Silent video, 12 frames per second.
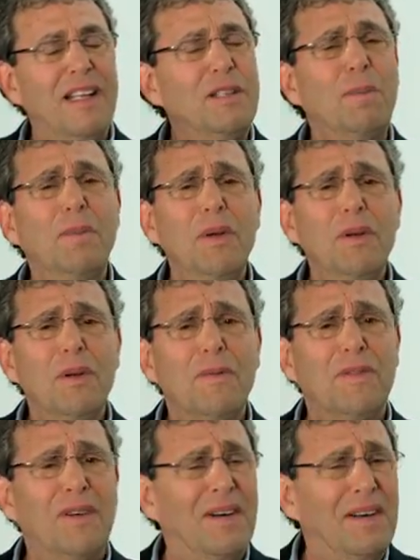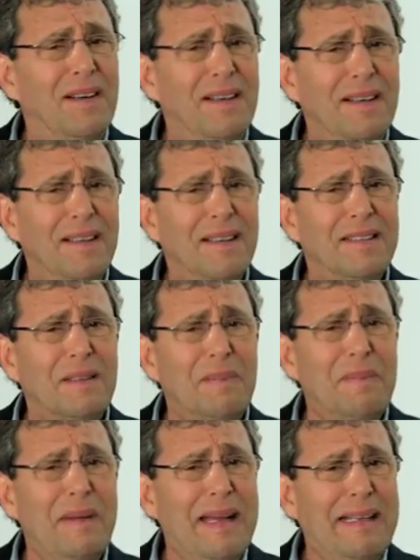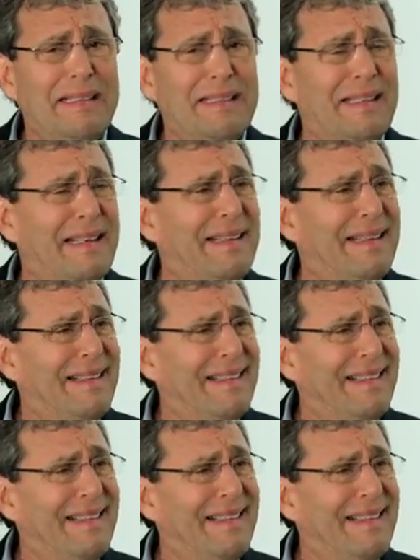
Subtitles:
it's beautiful, it's amazing.